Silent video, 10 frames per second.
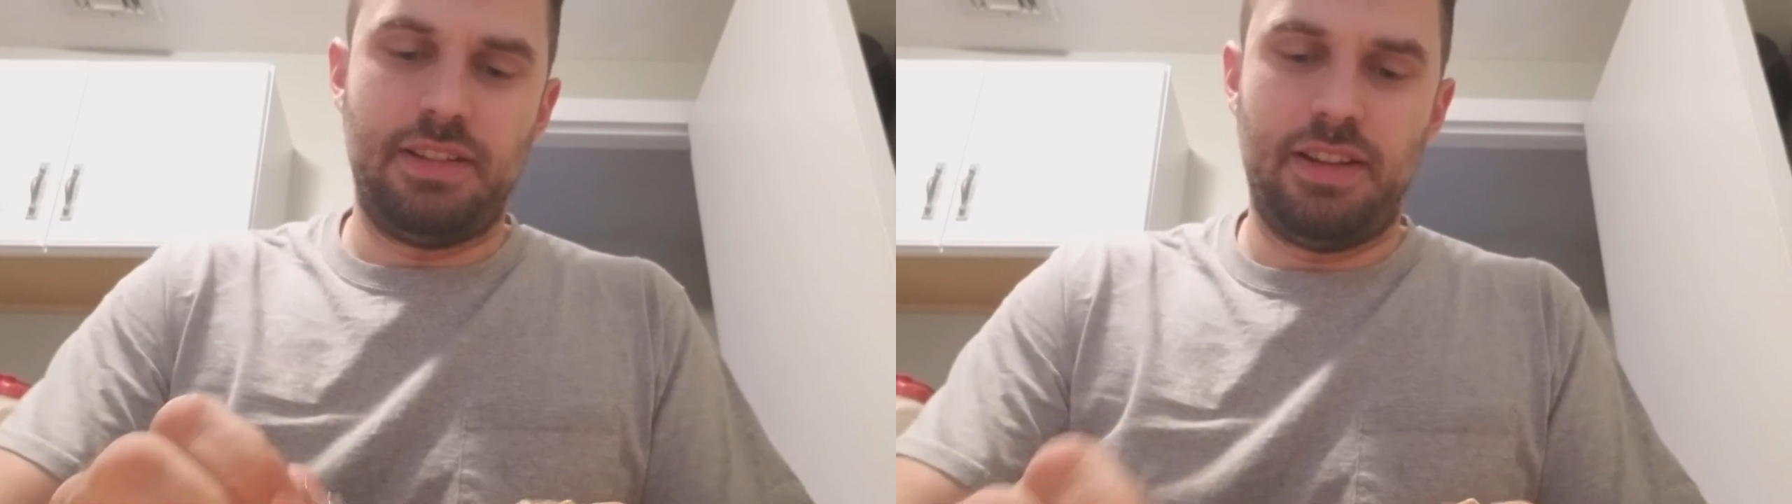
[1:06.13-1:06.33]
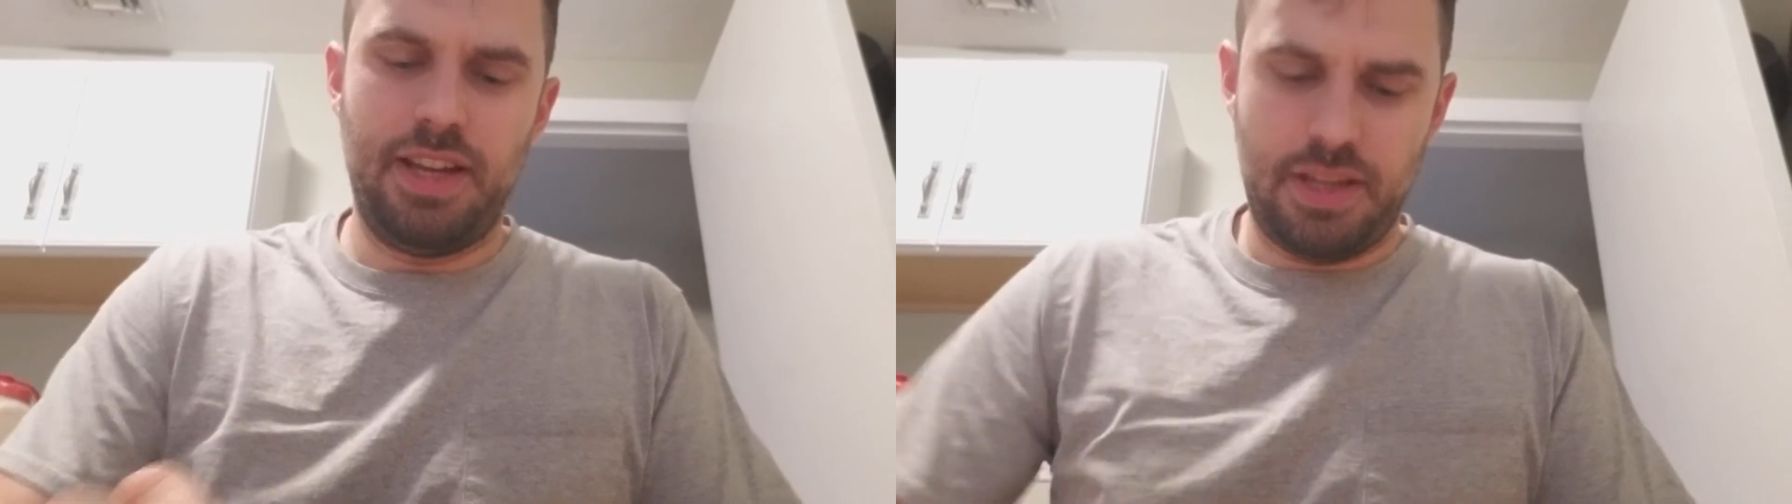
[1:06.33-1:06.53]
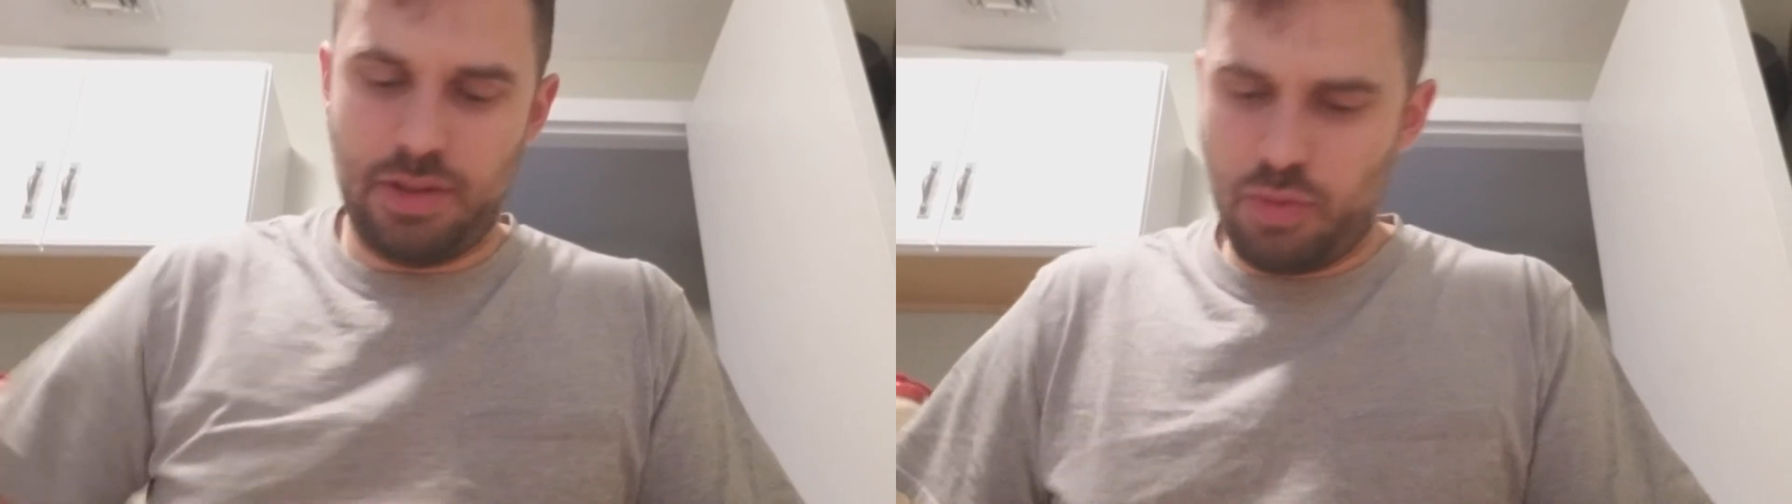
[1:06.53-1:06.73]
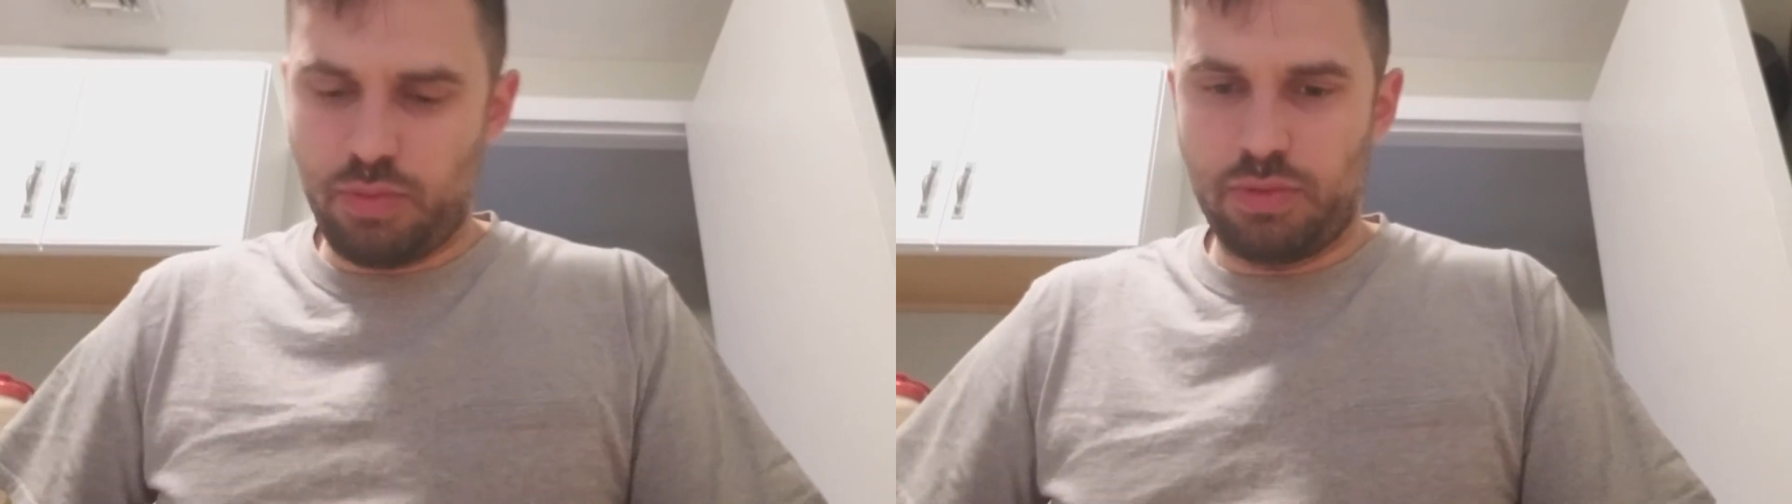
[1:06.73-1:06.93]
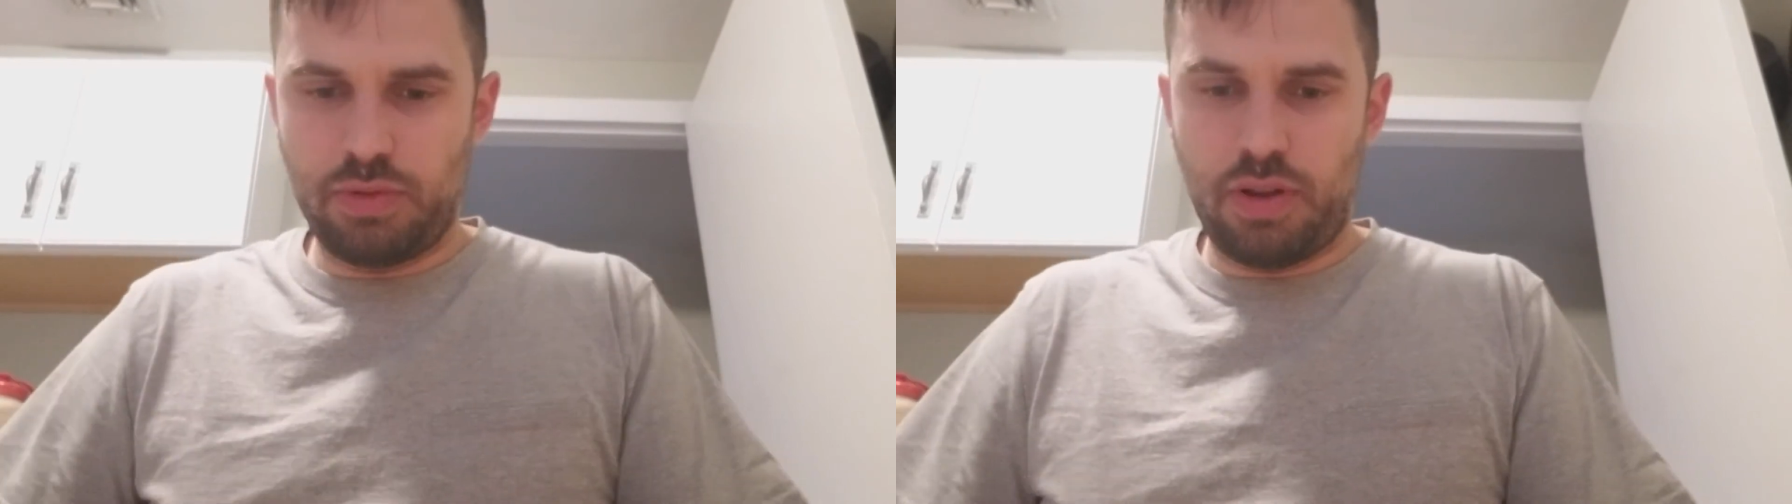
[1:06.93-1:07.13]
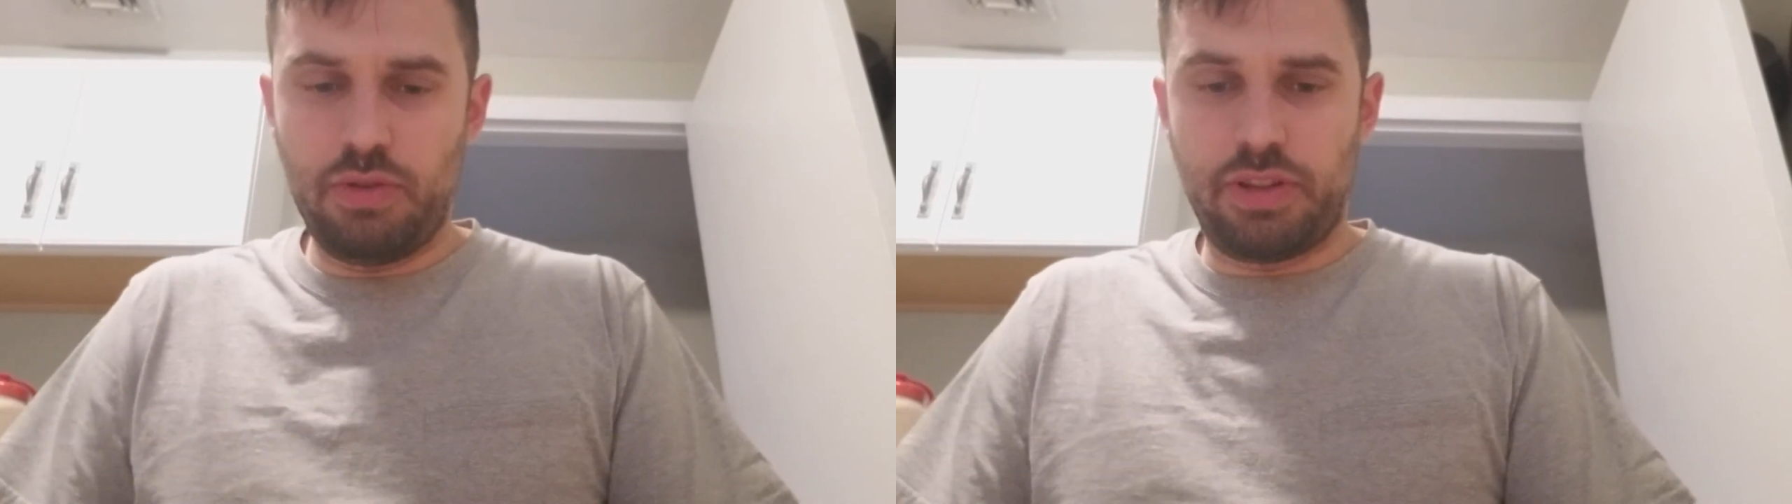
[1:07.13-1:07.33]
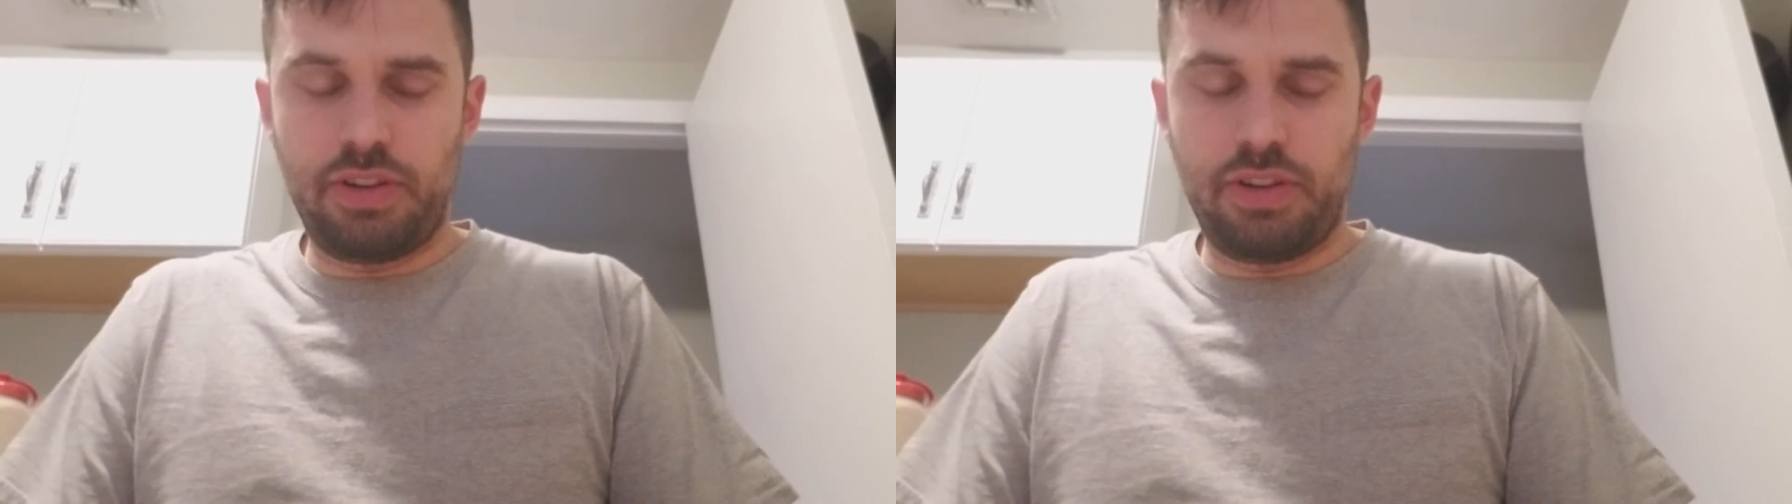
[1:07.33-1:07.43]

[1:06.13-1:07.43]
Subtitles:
Hey, oh, they're